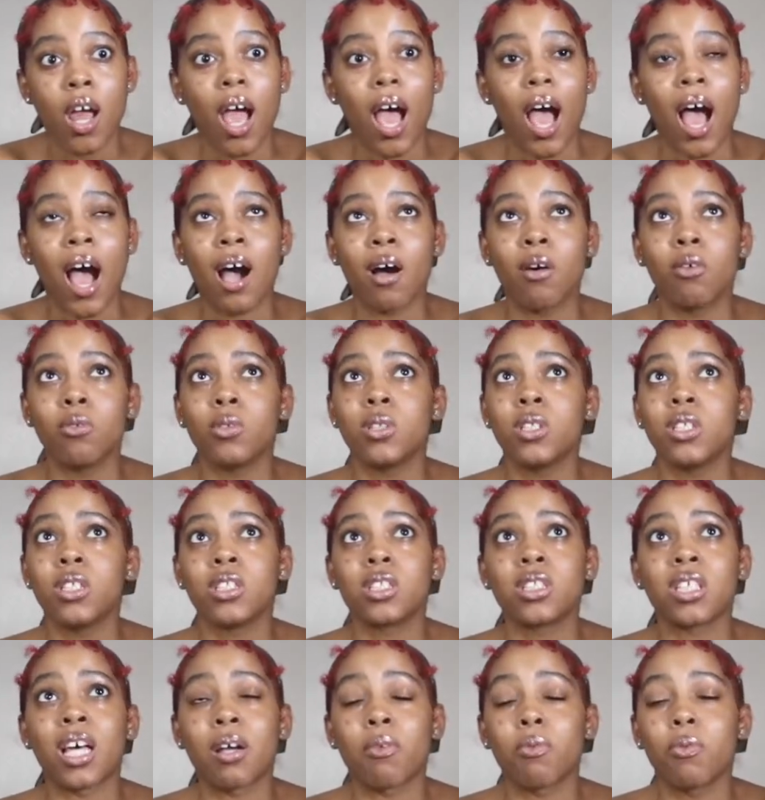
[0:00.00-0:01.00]
I
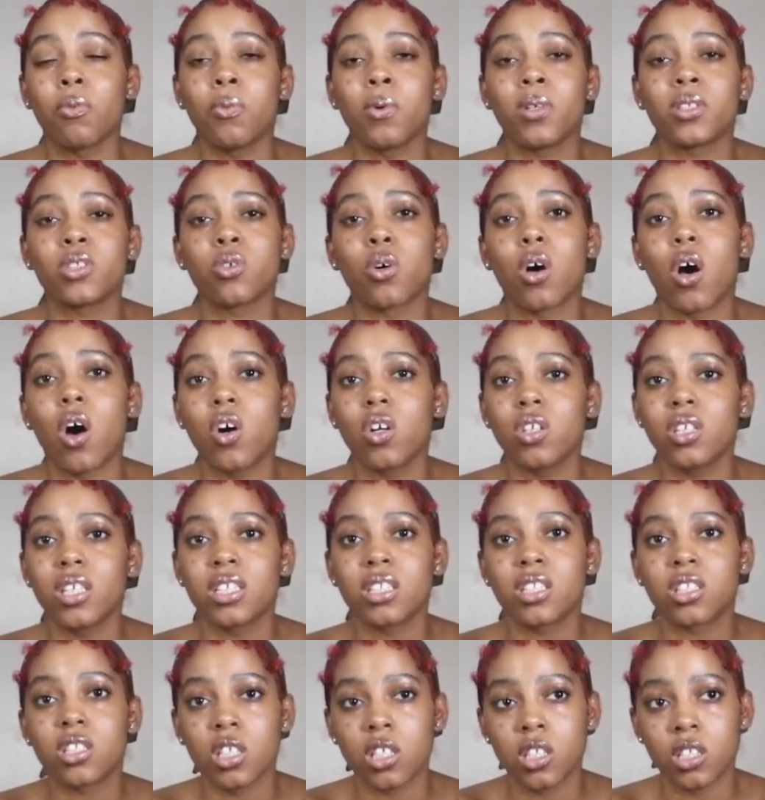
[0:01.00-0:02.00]
was like, we went to a
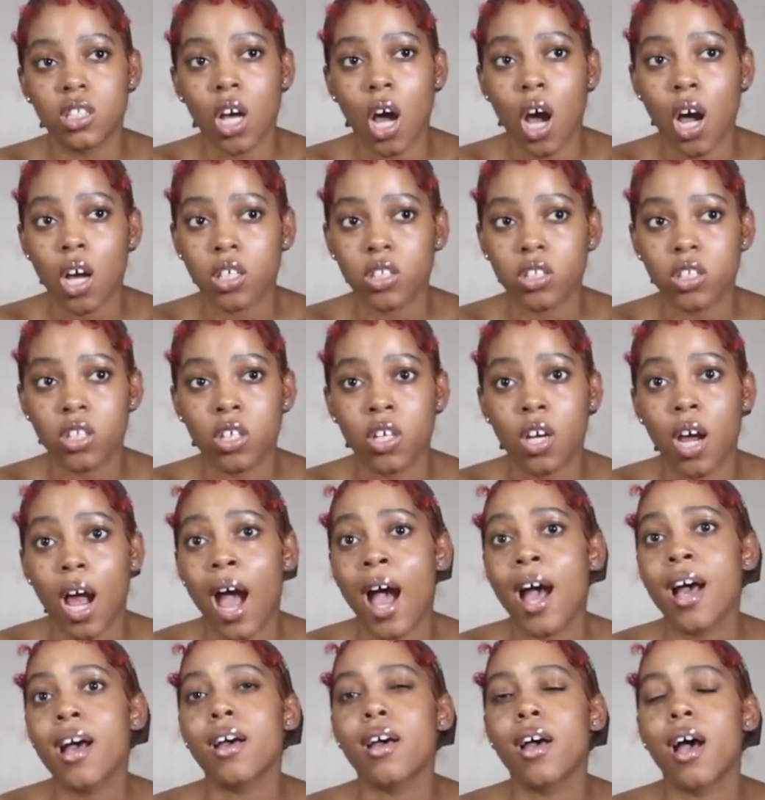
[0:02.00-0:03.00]
holistic doctor.
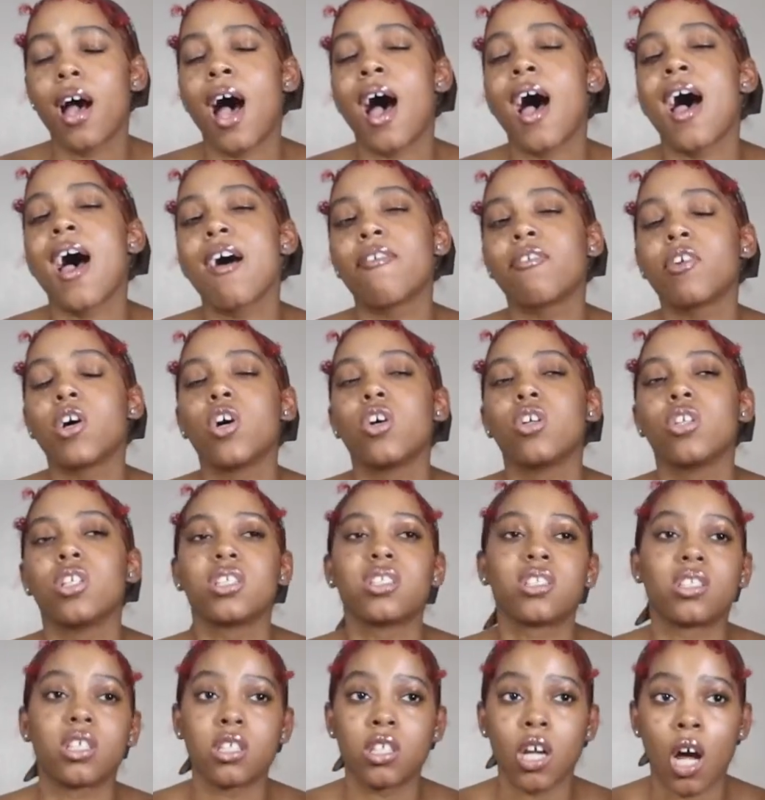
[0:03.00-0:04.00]
I have a
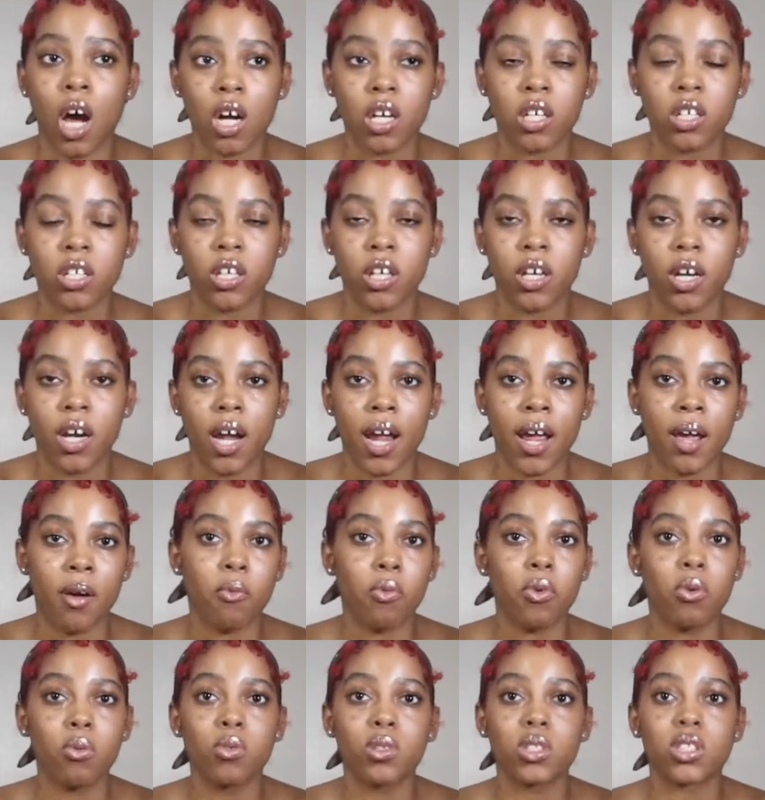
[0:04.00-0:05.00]
holistic doctor, and
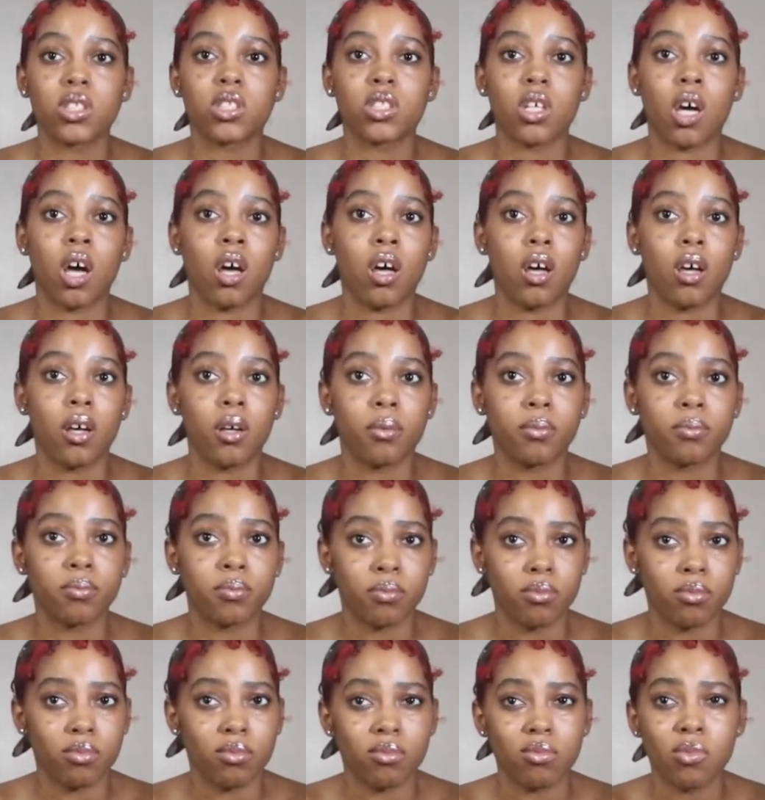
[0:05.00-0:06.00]
we was
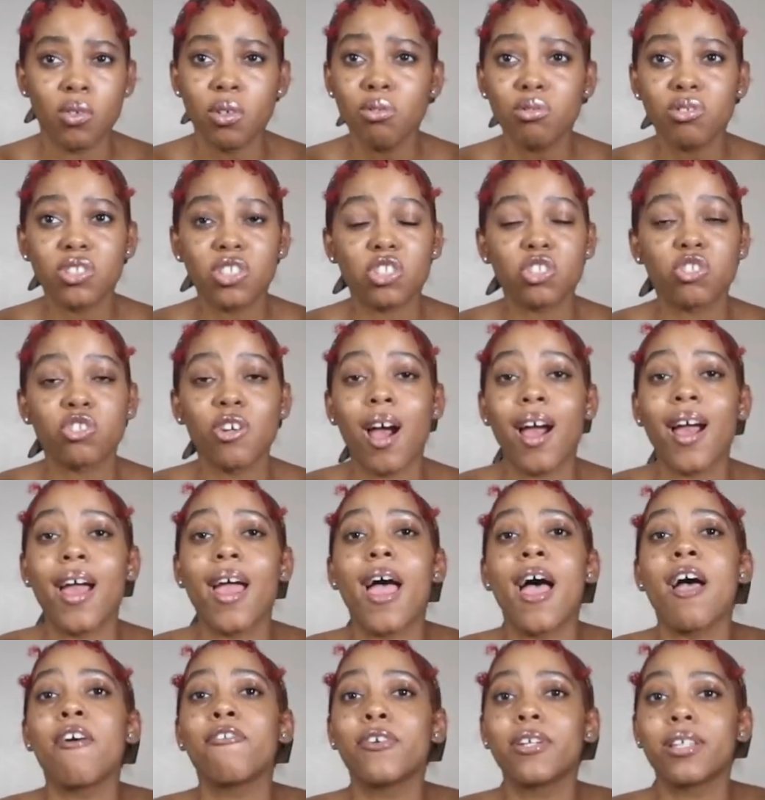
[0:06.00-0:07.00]
just trying
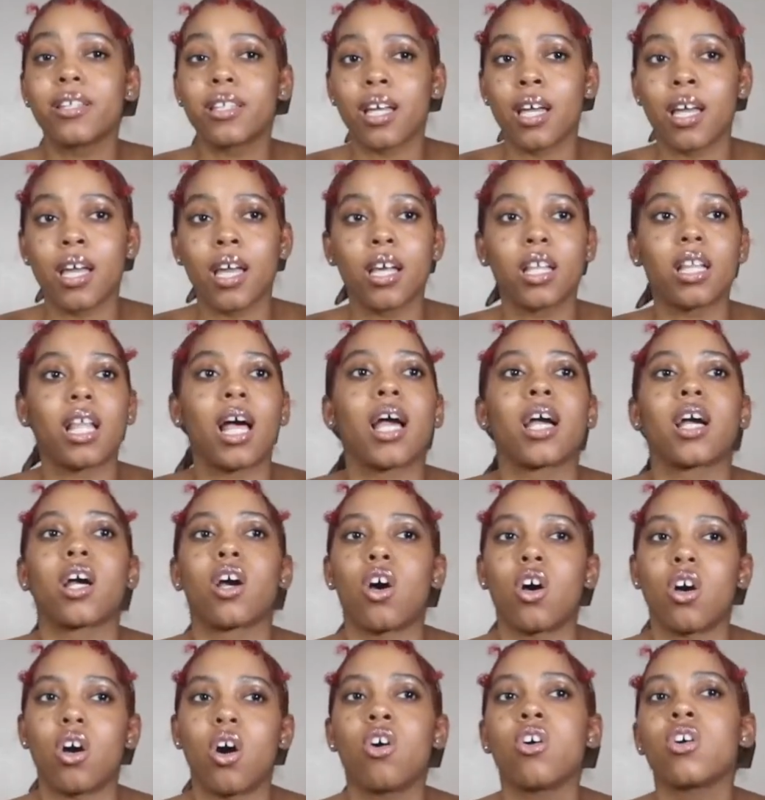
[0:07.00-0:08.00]
everything, like
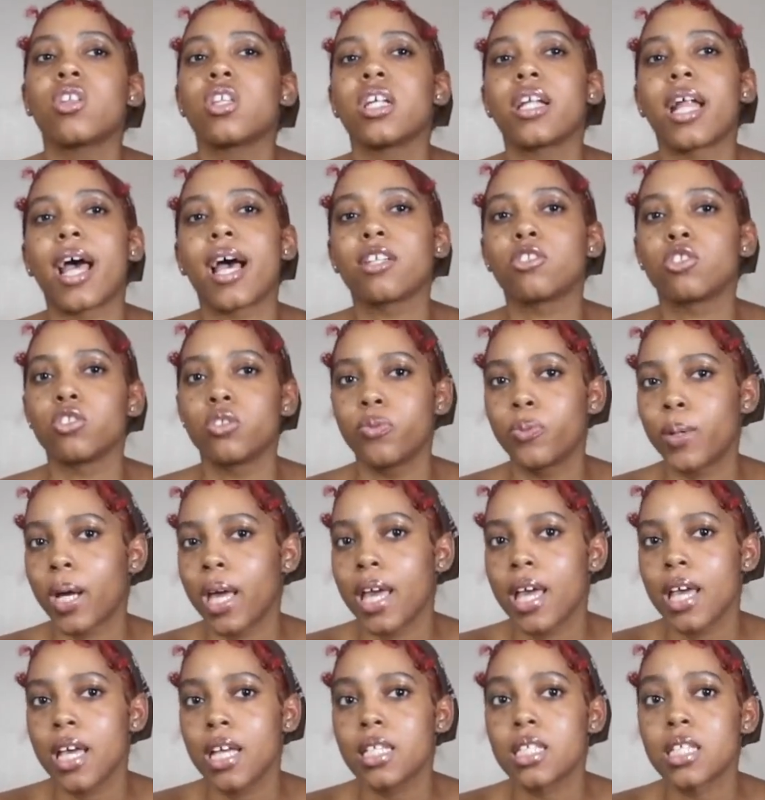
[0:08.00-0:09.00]
all the natural
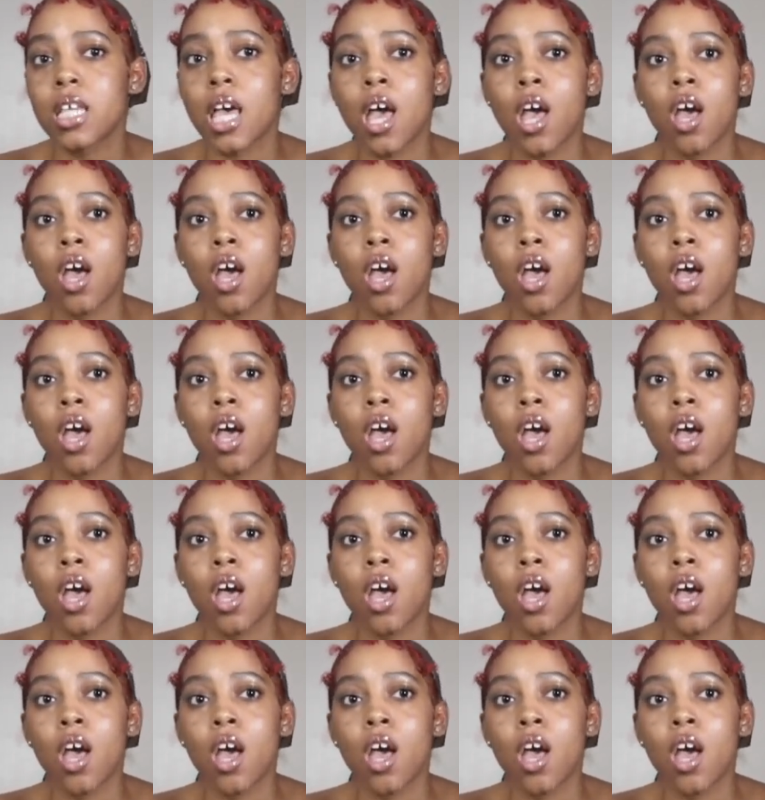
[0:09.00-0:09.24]
ways.